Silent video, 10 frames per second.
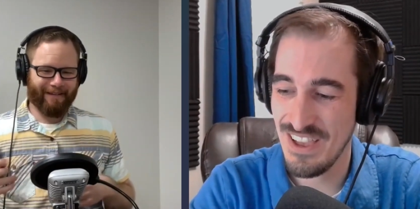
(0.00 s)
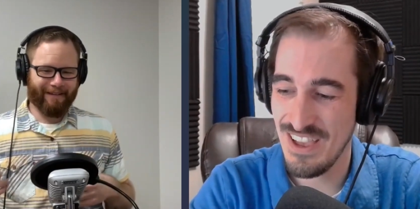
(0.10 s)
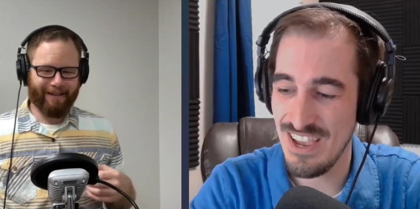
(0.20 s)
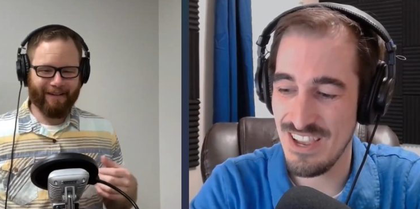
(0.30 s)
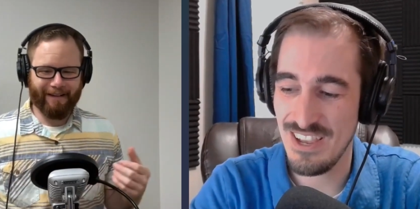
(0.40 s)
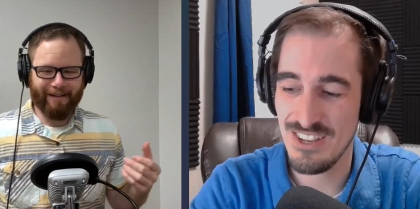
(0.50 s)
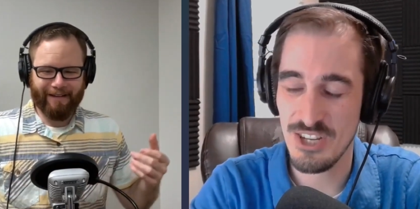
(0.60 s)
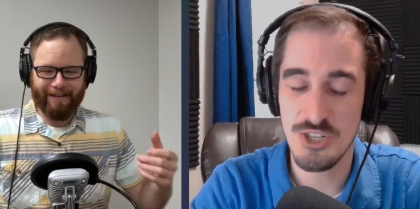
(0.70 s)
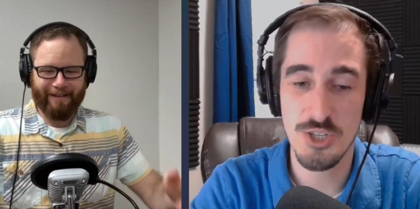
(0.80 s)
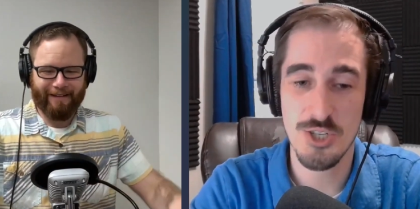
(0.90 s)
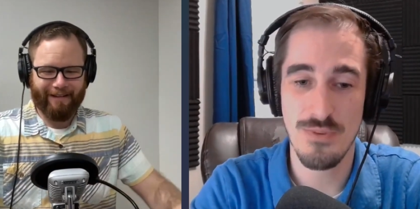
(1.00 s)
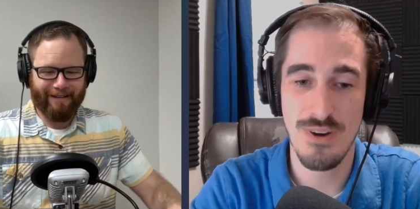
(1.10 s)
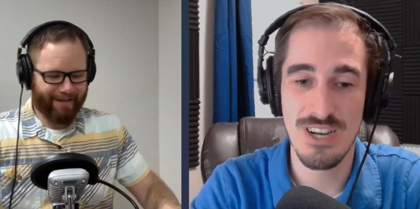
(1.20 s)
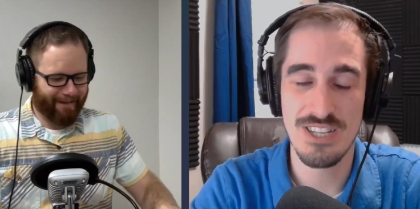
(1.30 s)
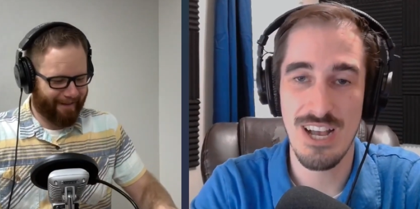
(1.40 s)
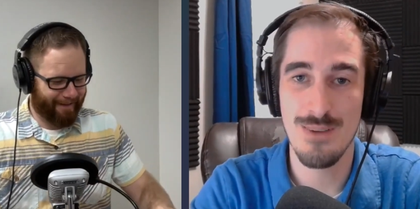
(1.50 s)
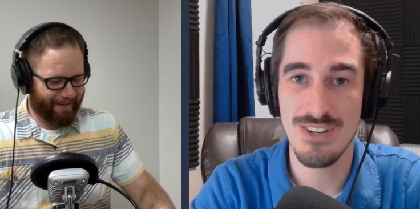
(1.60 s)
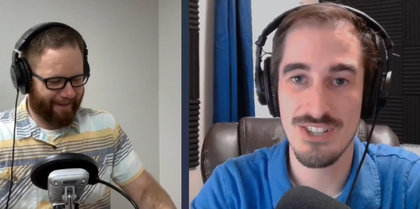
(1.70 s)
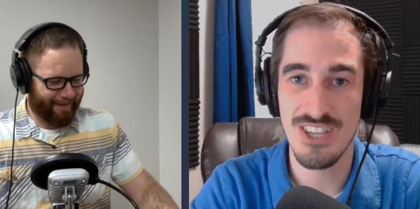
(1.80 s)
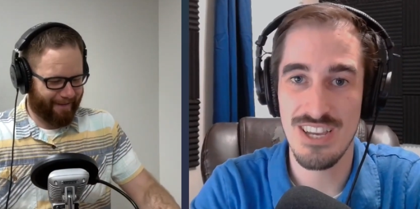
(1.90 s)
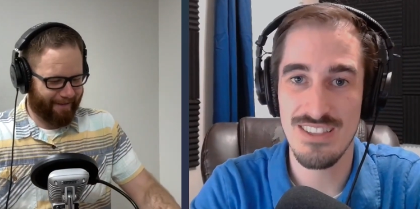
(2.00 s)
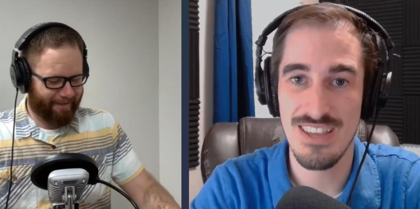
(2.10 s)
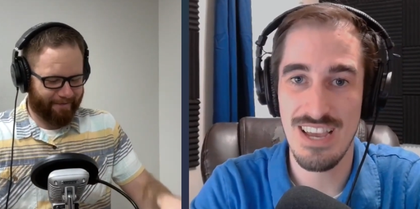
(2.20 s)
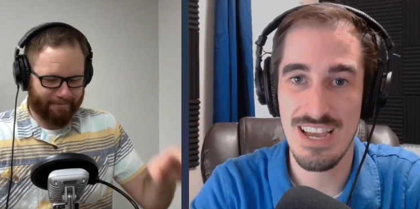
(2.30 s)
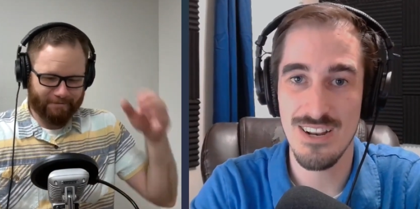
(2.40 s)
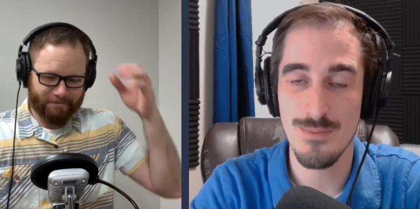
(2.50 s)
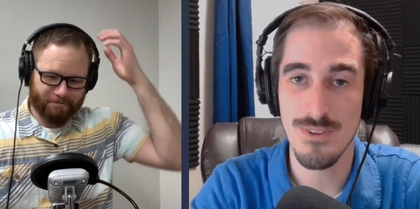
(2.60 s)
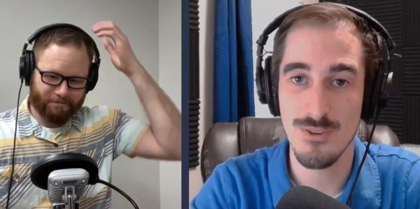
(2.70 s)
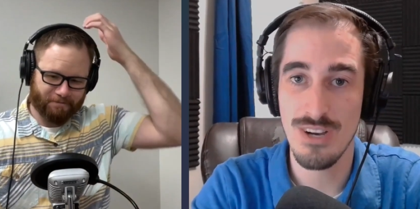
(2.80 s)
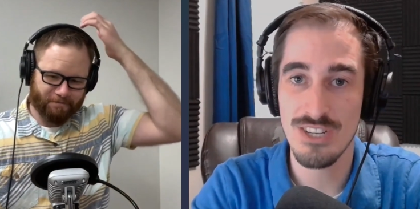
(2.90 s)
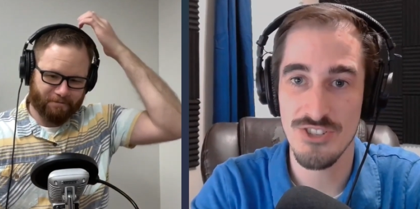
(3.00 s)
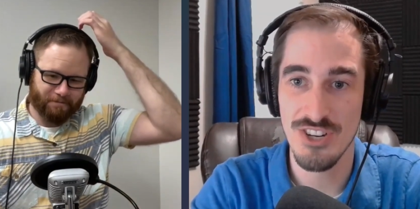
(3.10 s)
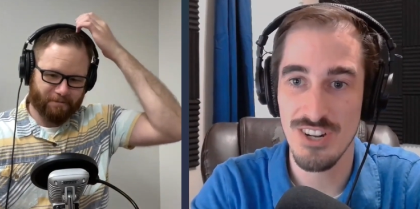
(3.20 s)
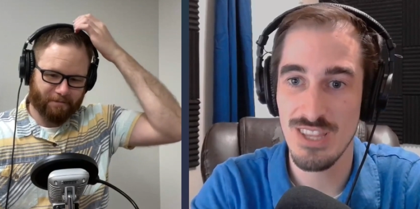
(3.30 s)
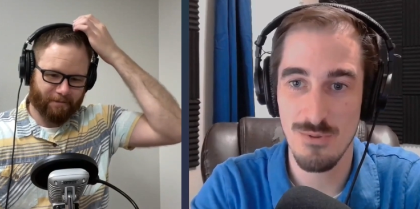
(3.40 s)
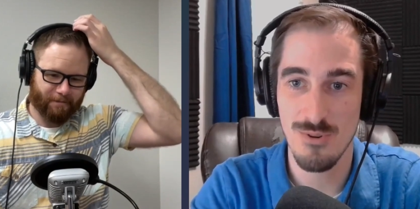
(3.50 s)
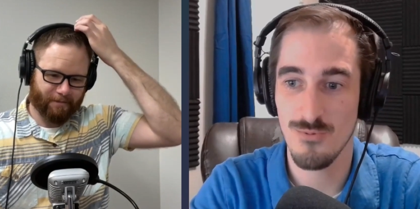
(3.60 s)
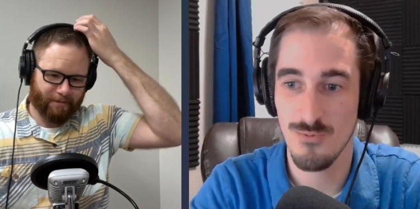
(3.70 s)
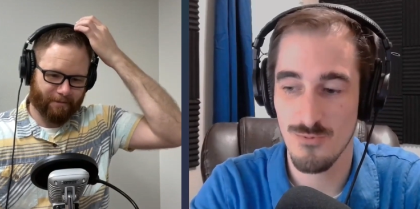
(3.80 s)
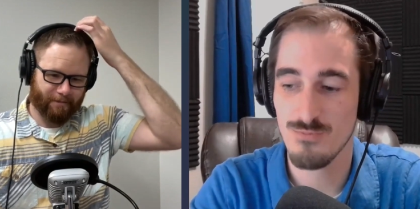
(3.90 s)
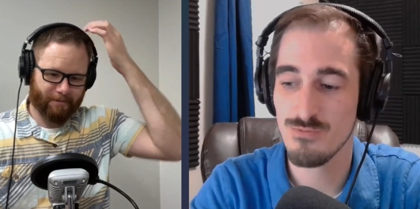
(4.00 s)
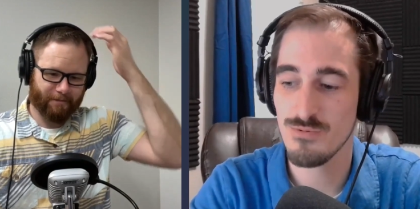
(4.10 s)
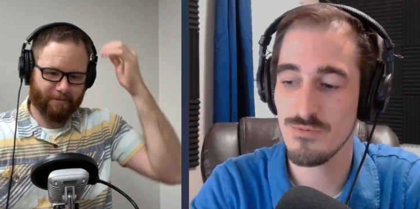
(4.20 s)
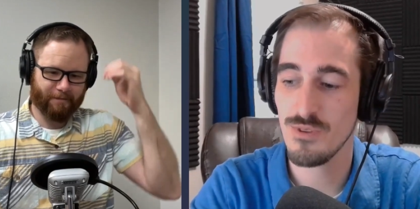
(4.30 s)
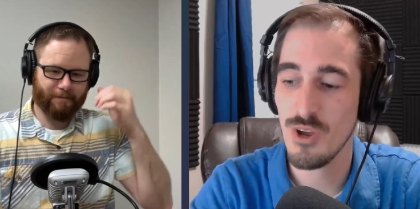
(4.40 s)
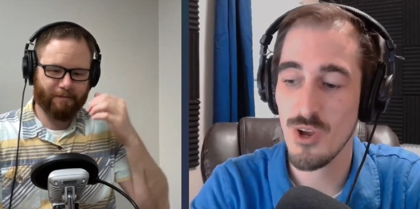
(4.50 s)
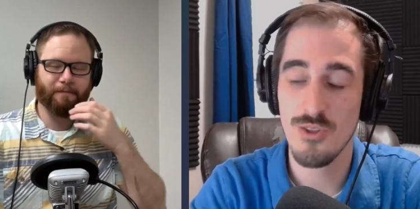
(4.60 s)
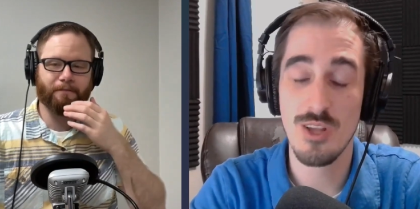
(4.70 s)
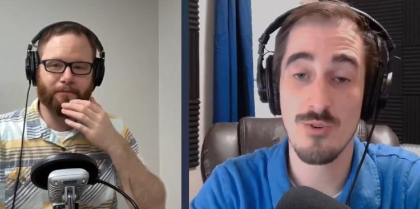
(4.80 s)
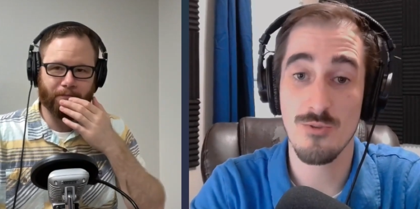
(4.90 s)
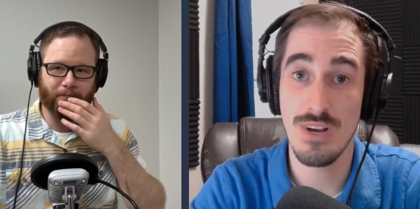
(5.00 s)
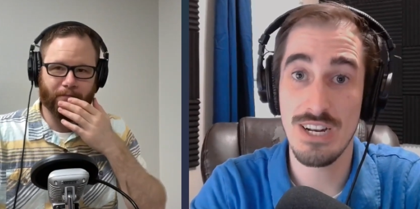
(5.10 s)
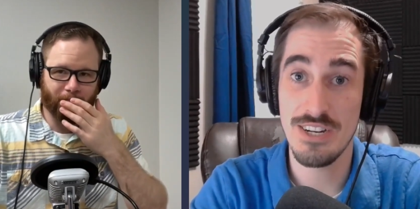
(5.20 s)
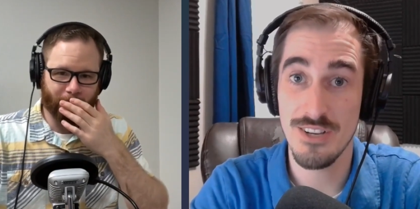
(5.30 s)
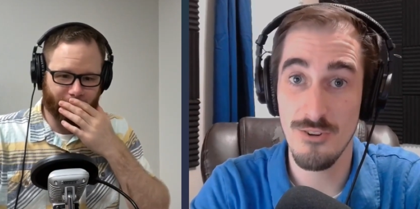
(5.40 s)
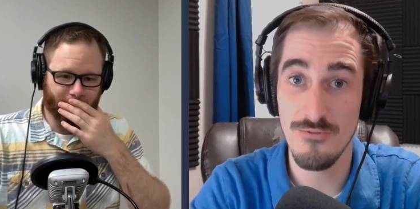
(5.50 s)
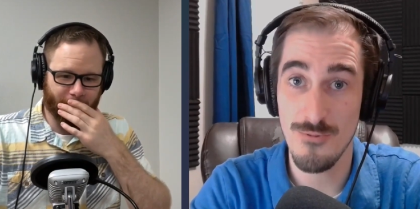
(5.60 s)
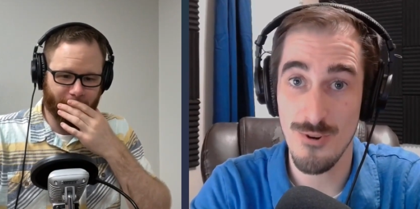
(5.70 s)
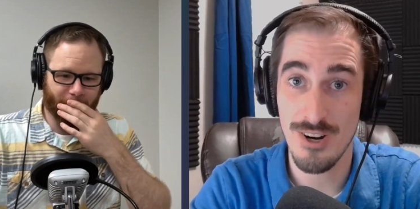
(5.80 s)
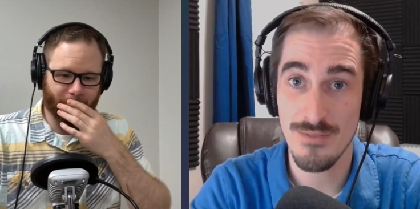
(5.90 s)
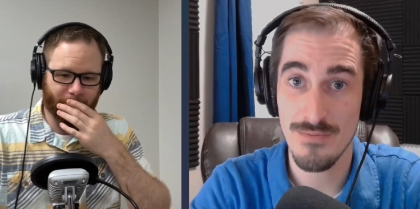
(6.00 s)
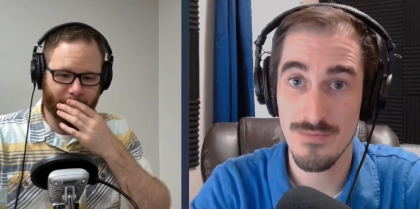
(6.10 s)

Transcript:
Speaker 1: it, it's just surprising how much they they ate up the question and they were they were ready to go for it.